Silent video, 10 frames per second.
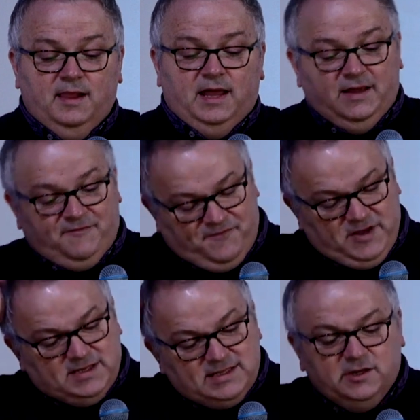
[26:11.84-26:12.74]
It
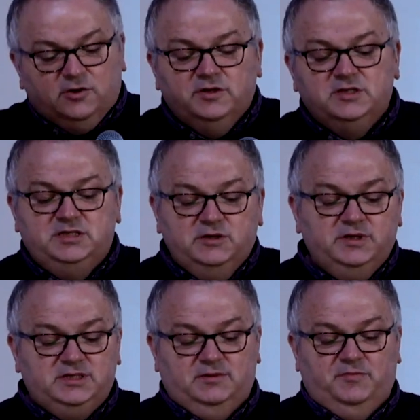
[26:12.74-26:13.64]
feels like God is doing
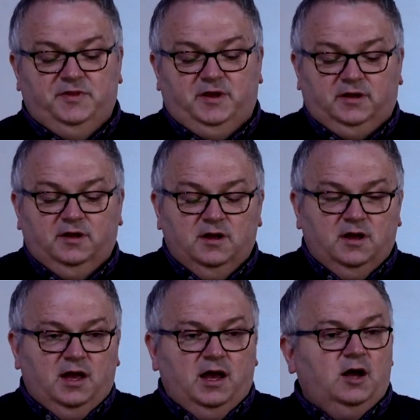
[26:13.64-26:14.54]
something
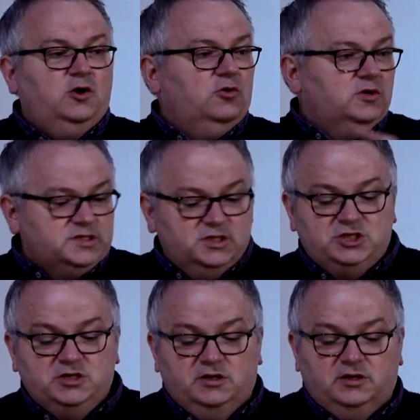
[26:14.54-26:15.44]
across the
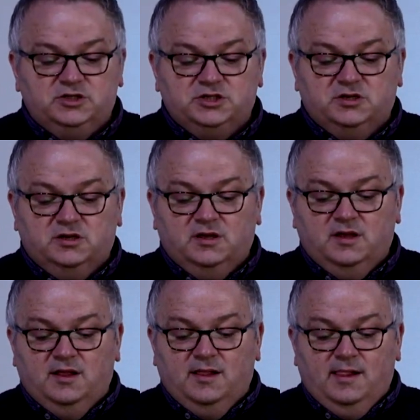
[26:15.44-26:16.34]
church.
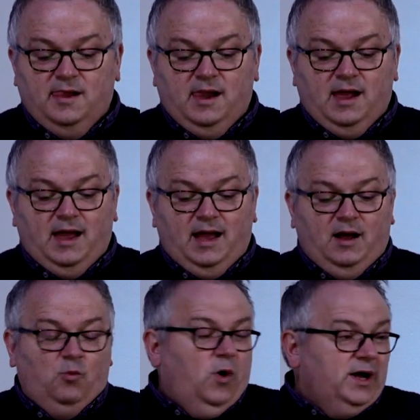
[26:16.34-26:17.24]

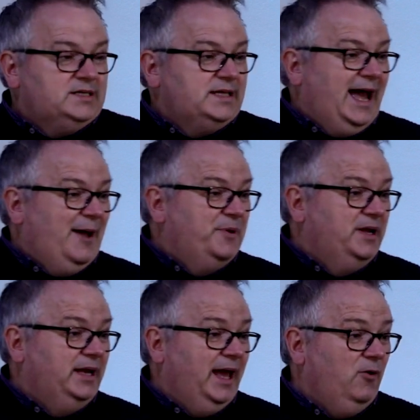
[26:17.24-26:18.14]
Why is that
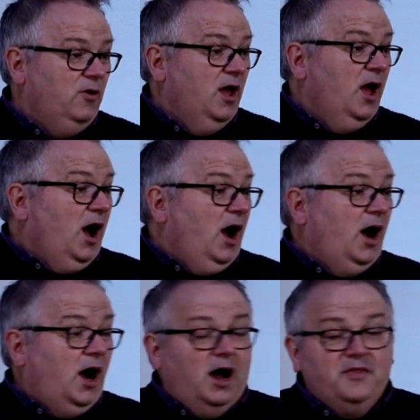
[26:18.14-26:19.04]
happening now?
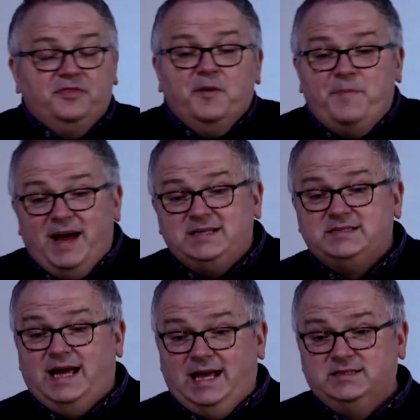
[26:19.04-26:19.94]
The
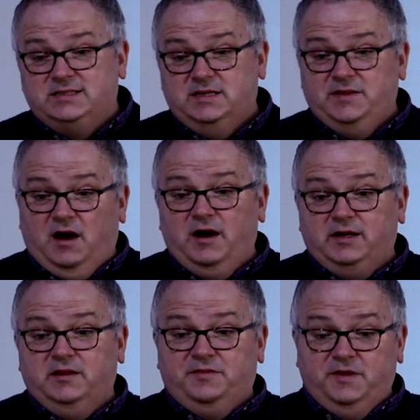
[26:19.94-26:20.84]
best answer that I
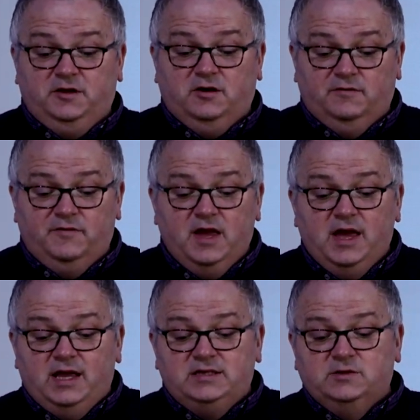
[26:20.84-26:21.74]
can think of
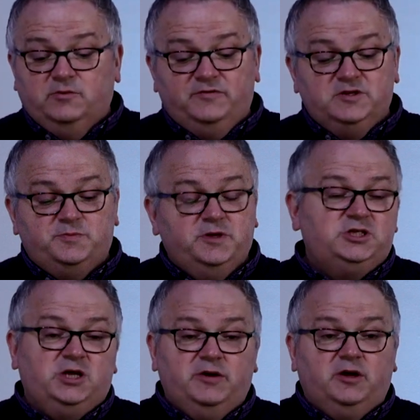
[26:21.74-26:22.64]
is that we've just been
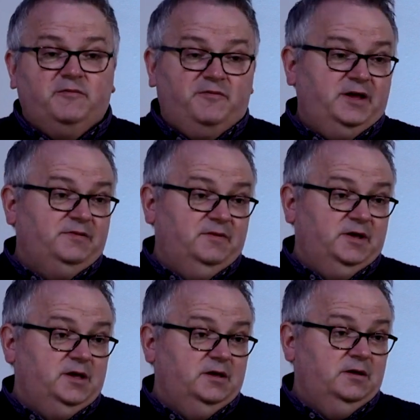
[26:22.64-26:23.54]
showing up
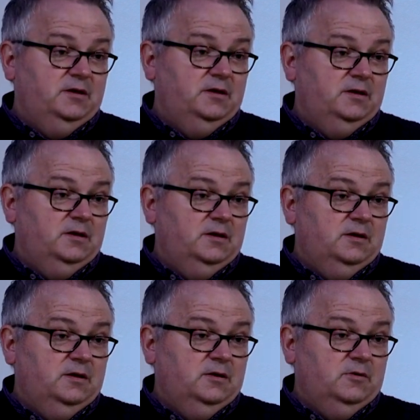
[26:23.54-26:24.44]
faithfully.
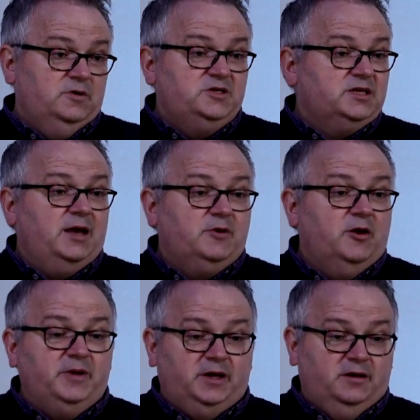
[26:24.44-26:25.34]
We just kept
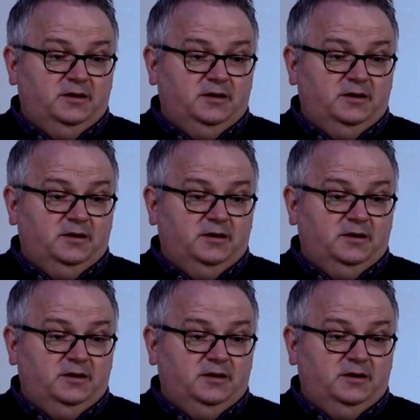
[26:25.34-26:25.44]
coming.